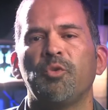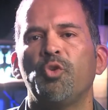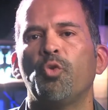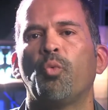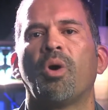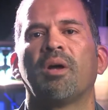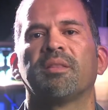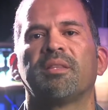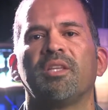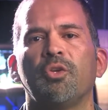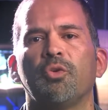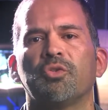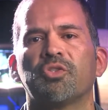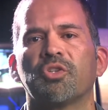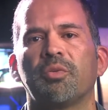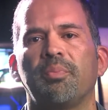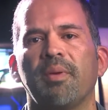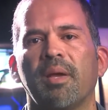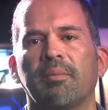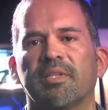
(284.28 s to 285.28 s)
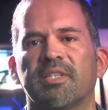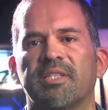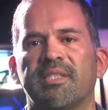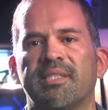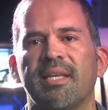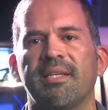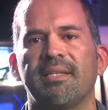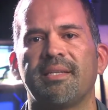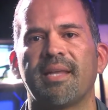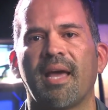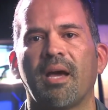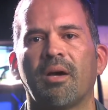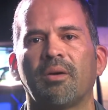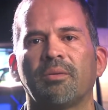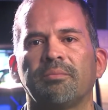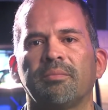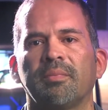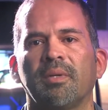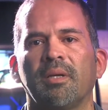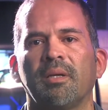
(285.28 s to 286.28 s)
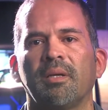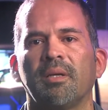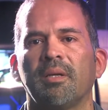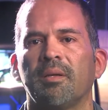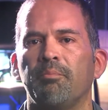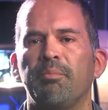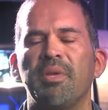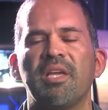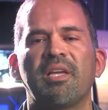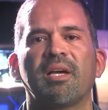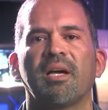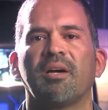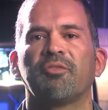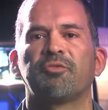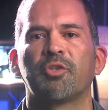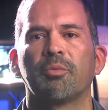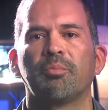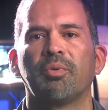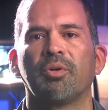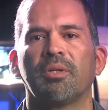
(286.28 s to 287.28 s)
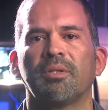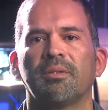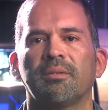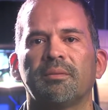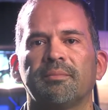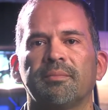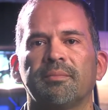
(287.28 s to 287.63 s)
You want the user to be able to sit down, be comfortable,